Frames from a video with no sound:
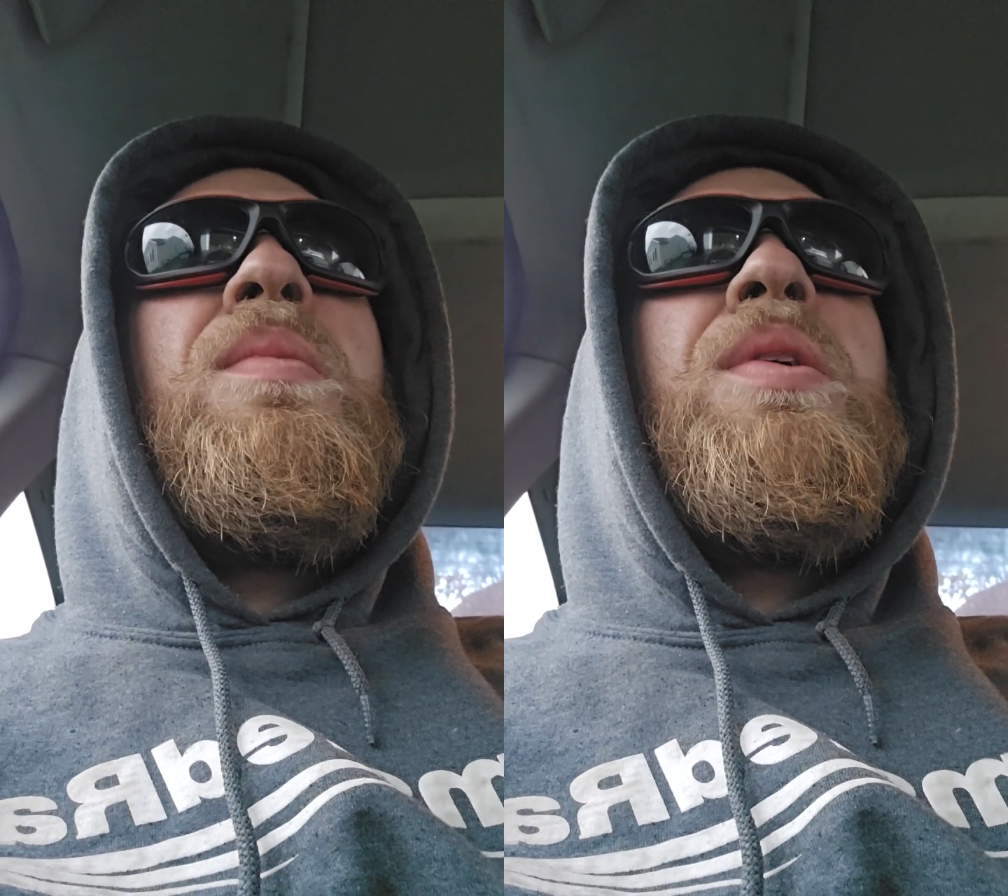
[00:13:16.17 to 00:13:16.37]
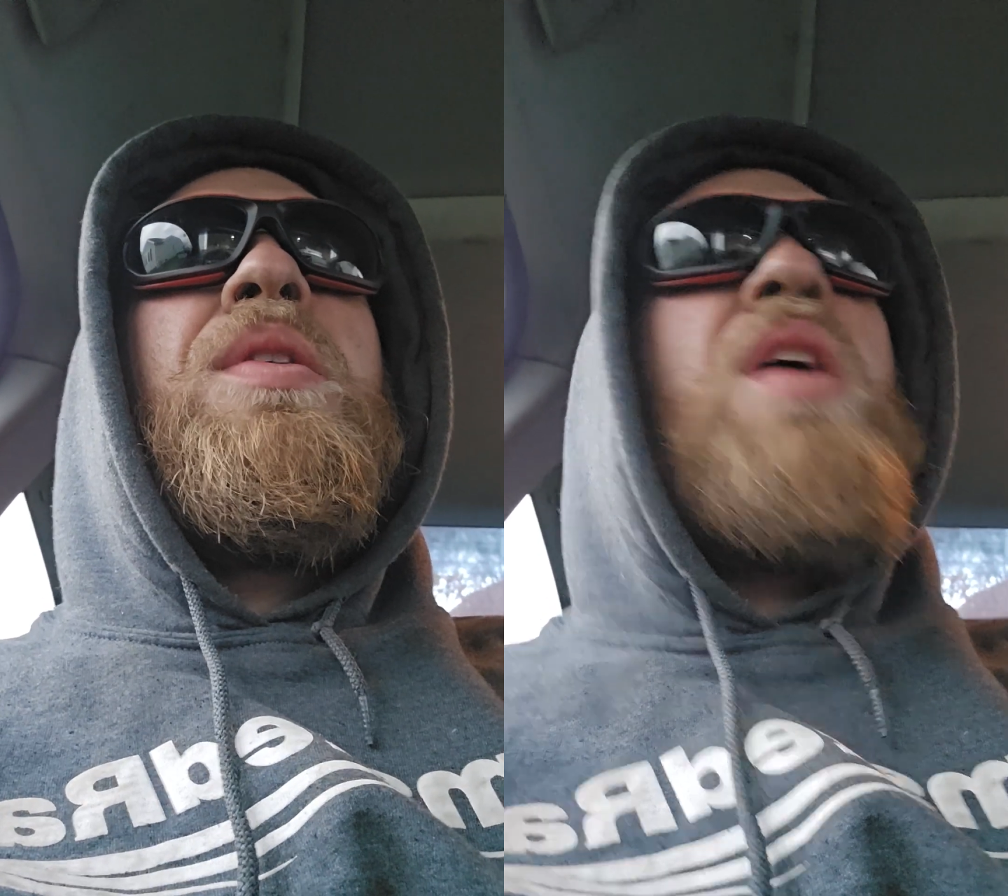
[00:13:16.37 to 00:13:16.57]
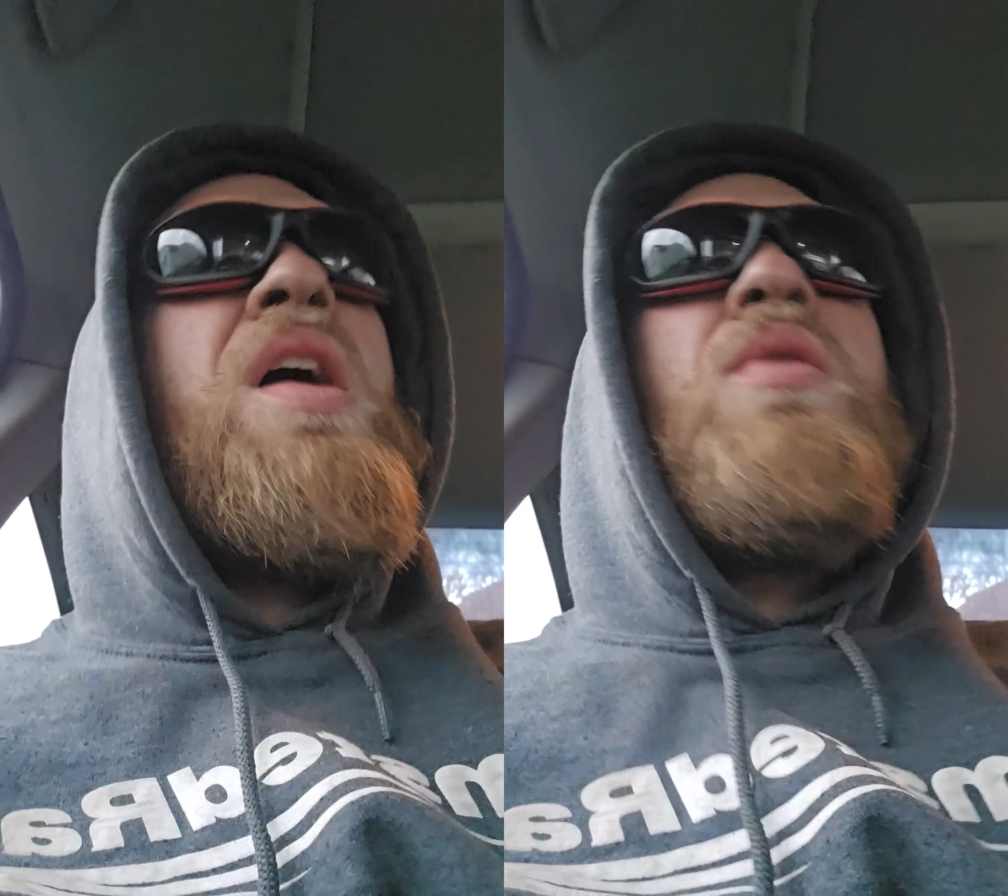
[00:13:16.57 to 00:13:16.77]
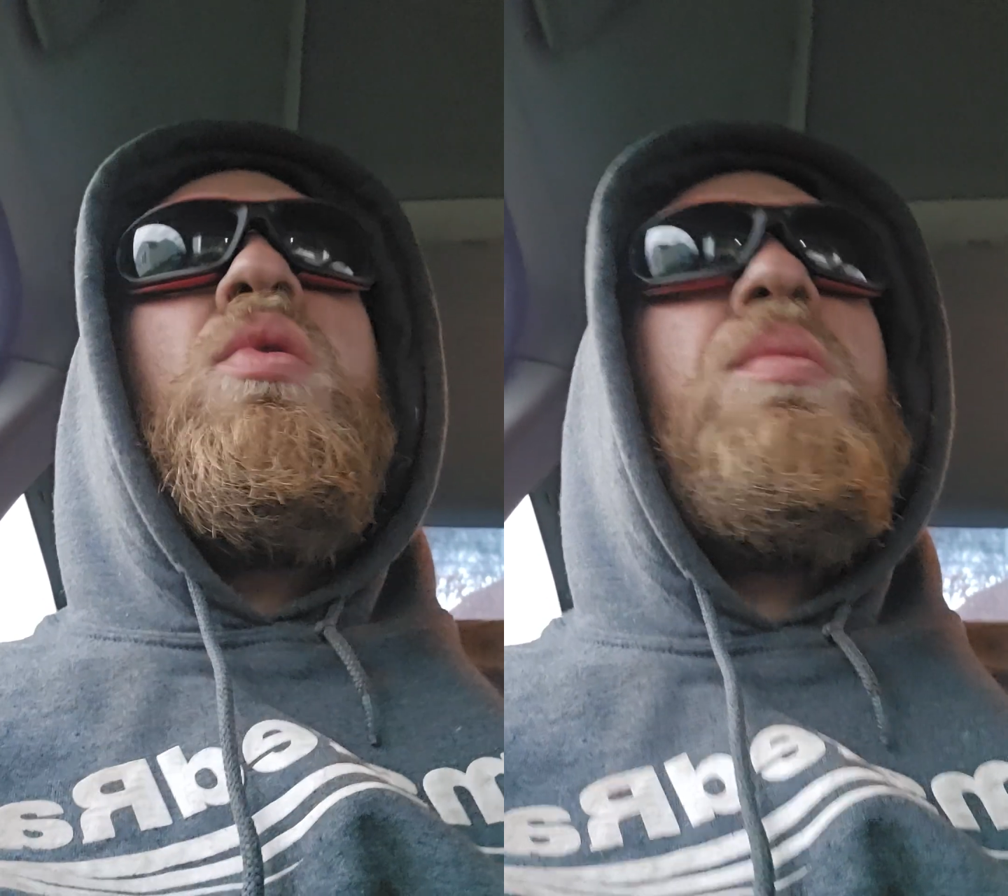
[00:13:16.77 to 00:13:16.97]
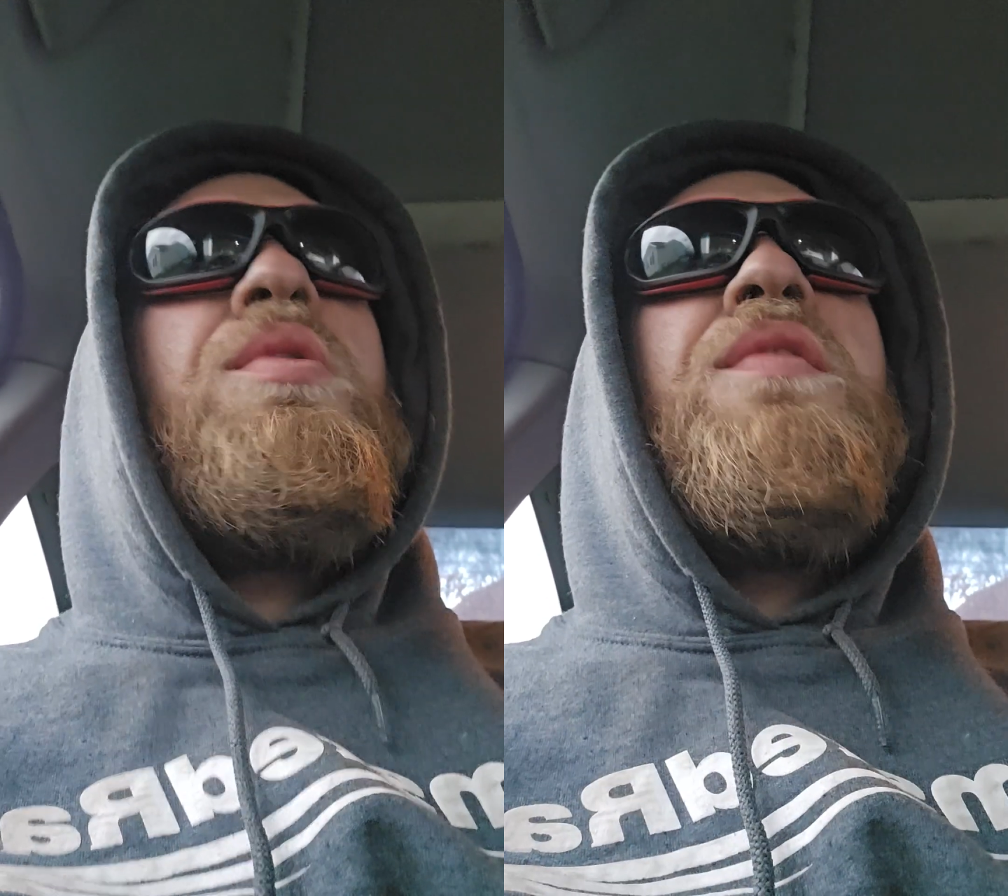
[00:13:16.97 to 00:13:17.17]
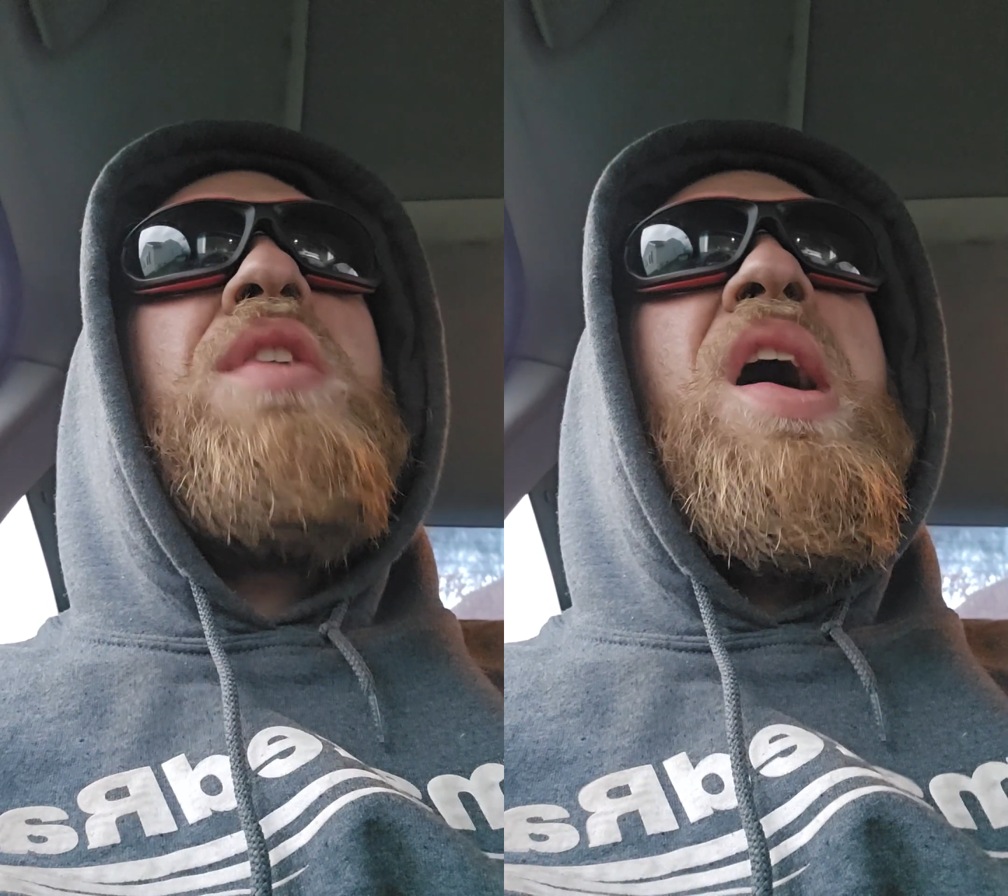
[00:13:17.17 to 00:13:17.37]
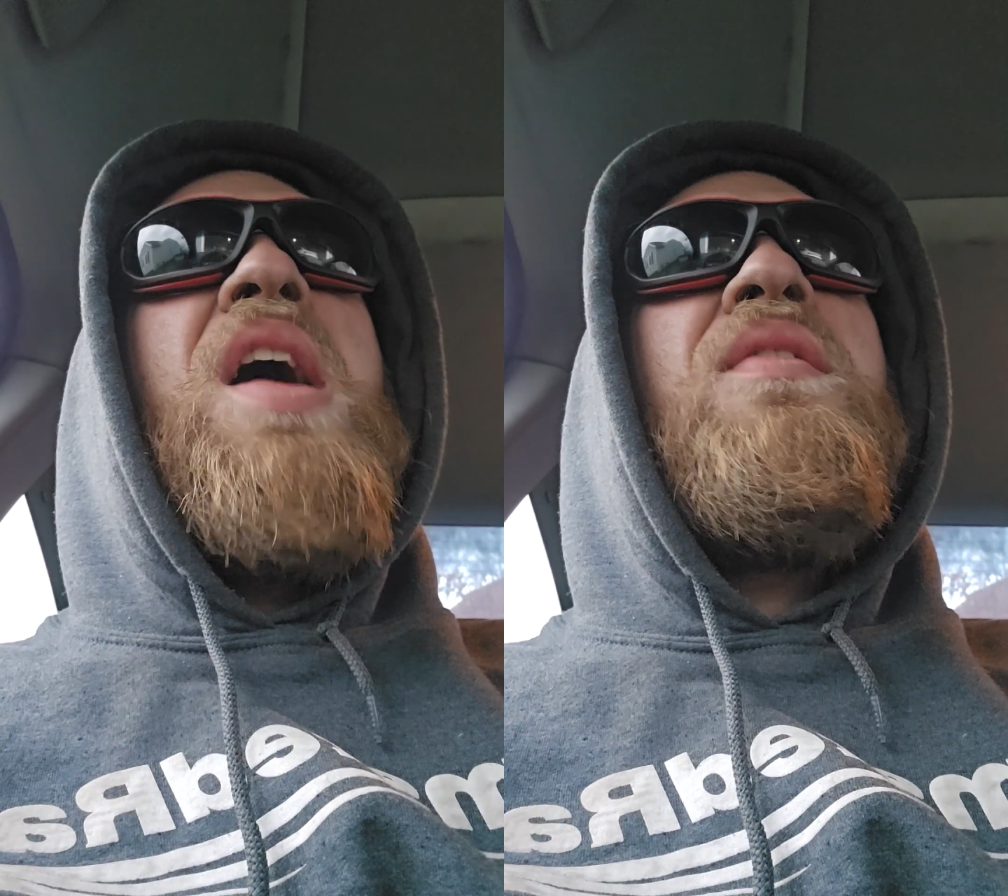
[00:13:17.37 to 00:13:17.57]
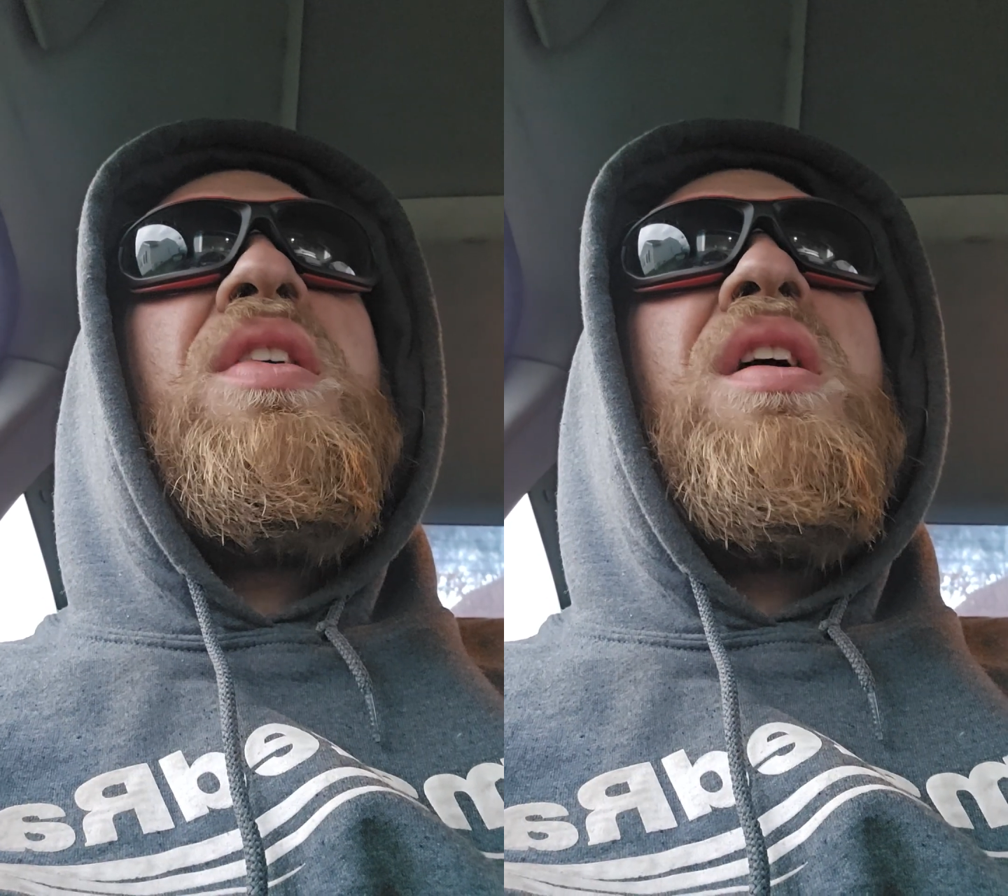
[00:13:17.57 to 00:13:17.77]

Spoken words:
You're not normal if you have it,